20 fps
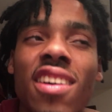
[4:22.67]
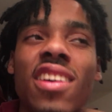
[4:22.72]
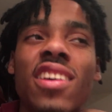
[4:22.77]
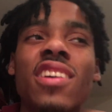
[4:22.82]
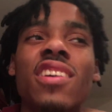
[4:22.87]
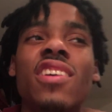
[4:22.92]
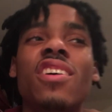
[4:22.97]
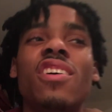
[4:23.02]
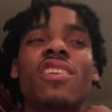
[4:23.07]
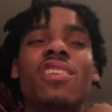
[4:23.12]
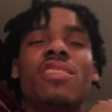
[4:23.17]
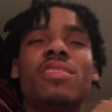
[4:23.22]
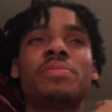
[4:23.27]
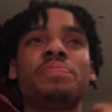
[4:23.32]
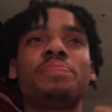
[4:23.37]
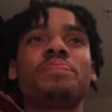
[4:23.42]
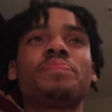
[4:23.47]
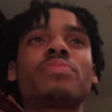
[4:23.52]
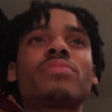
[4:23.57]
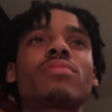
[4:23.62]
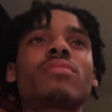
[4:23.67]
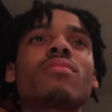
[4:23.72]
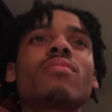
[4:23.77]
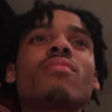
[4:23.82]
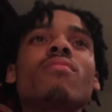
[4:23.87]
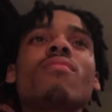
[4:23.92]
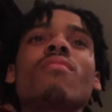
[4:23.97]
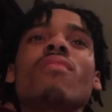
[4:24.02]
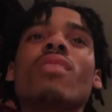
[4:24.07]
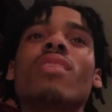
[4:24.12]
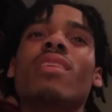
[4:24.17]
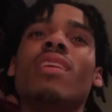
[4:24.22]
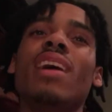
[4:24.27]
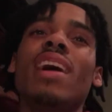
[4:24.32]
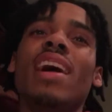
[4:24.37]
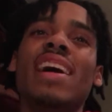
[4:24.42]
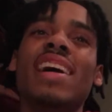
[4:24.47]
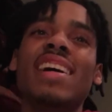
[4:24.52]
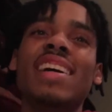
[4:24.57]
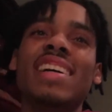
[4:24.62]
you know.
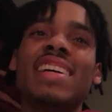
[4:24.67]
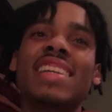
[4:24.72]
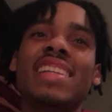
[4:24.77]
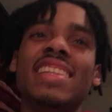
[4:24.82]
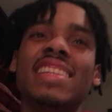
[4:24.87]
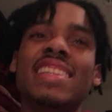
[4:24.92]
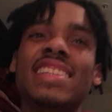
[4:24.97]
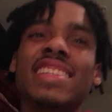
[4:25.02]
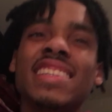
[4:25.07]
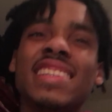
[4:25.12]
And,